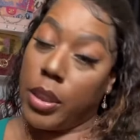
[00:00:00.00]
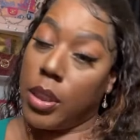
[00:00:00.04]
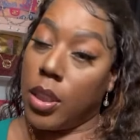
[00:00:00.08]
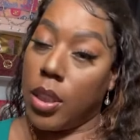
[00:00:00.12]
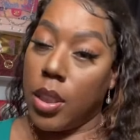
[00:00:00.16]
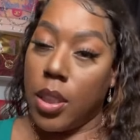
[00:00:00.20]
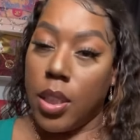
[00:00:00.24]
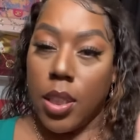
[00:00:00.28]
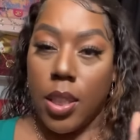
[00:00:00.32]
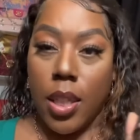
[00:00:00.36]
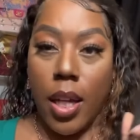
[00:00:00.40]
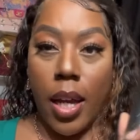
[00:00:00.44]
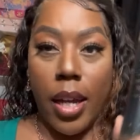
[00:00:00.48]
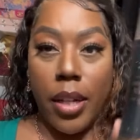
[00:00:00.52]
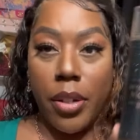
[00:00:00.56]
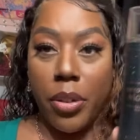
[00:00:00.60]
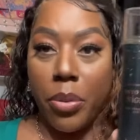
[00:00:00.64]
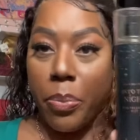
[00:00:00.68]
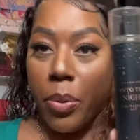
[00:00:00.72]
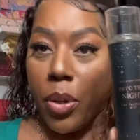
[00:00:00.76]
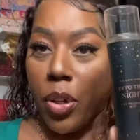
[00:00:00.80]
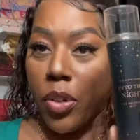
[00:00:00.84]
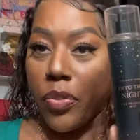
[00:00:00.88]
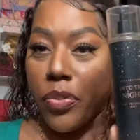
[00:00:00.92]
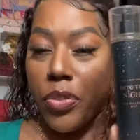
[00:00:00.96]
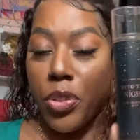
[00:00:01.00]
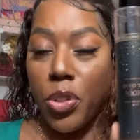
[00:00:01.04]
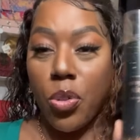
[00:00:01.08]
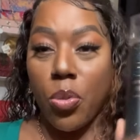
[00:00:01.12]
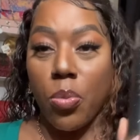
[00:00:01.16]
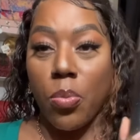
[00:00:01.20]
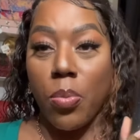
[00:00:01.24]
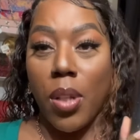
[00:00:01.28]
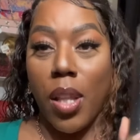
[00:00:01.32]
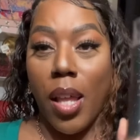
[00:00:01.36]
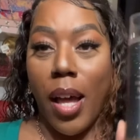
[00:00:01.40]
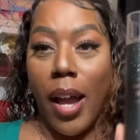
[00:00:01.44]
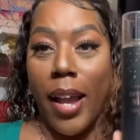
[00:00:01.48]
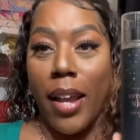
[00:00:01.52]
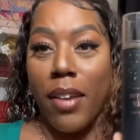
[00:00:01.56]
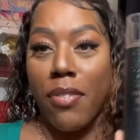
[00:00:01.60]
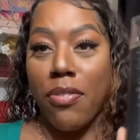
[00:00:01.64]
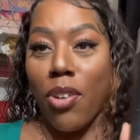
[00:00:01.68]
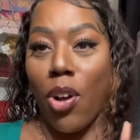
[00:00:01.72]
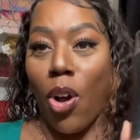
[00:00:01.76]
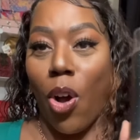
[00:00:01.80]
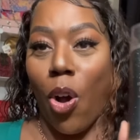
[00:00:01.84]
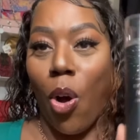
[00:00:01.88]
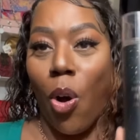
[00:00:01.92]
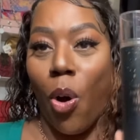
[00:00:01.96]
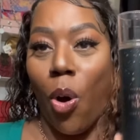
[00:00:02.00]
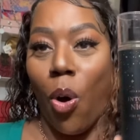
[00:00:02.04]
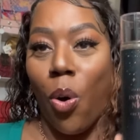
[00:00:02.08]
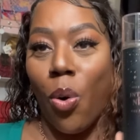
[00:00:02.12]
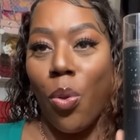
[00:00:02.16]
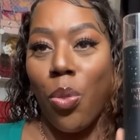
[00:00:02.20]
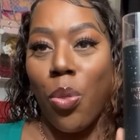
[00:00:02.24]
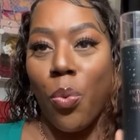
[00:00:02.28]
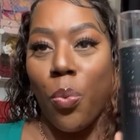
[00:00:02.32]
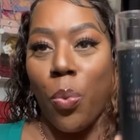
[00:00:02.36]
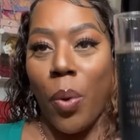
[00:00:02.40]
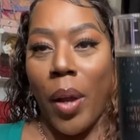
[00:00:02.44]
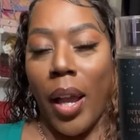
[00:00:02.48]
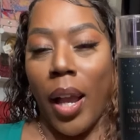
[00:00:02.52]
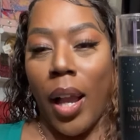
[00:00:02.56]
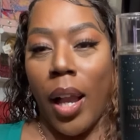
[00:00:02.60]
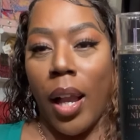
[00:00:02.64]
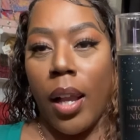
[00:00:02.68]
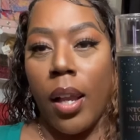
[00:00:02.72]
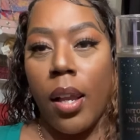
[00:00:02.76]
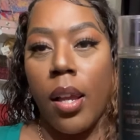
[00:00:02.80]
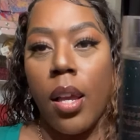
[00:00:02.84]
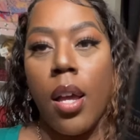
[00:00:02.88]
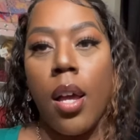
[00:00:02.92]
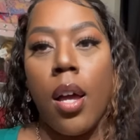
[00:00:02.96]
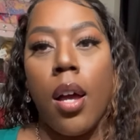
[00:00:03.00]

designer perfume life all the way.